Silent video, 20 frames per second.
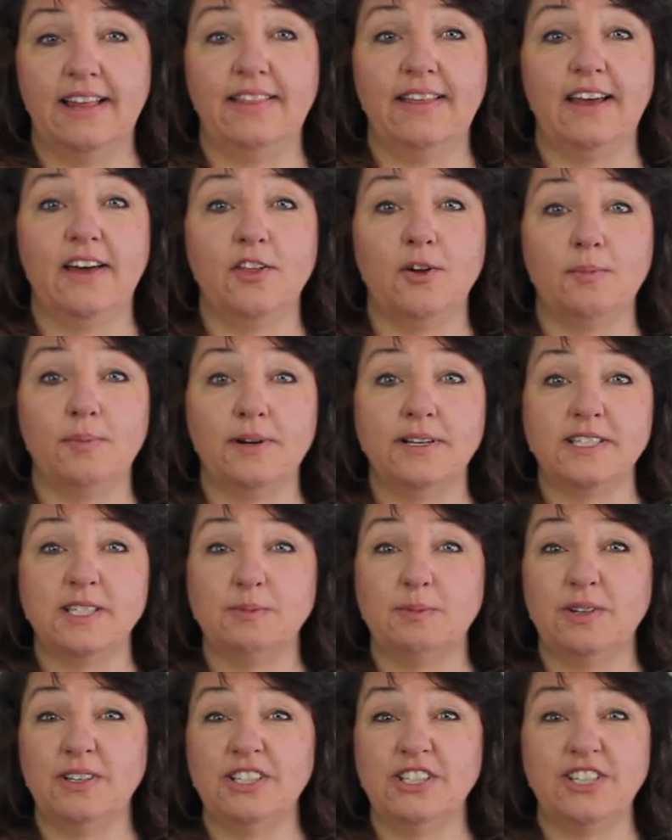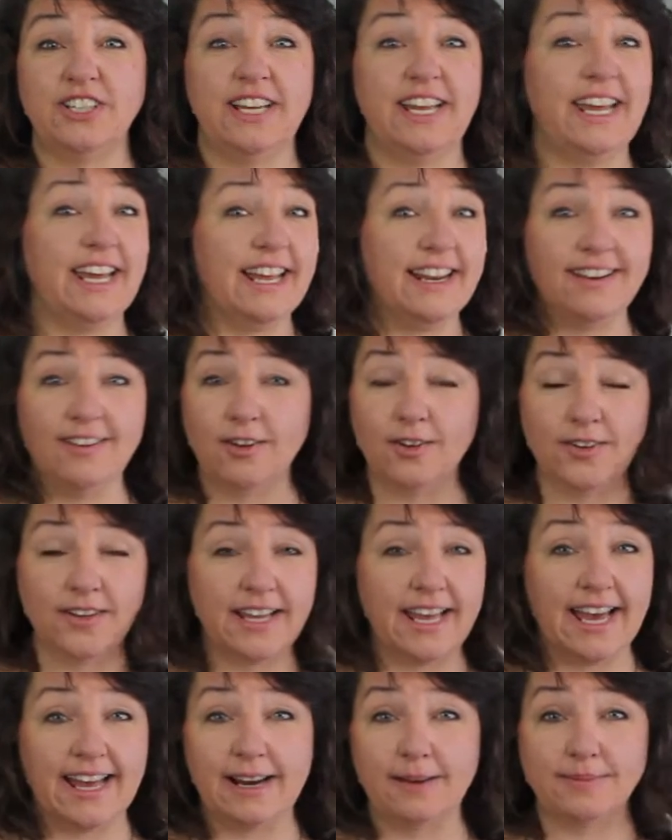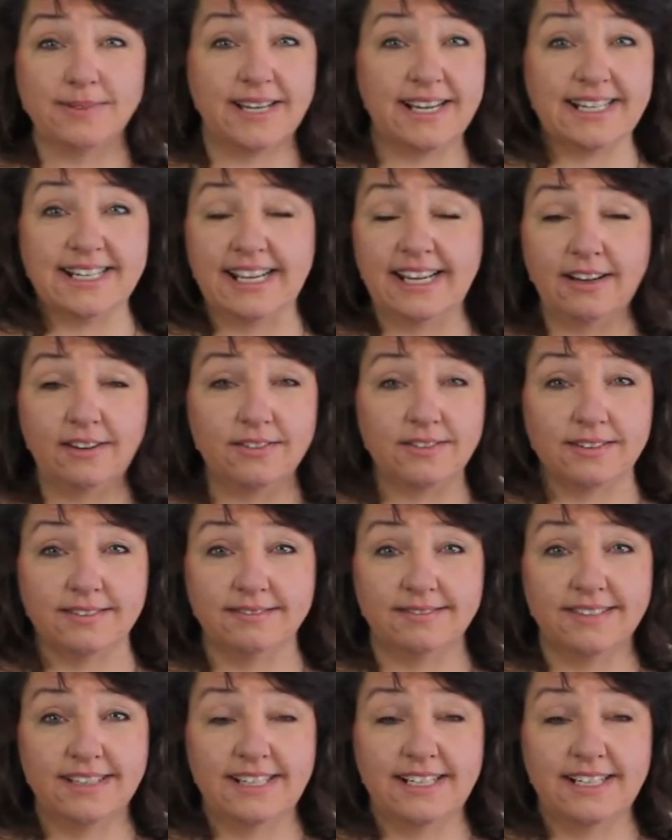The other principle is you can't hold a cat upside down.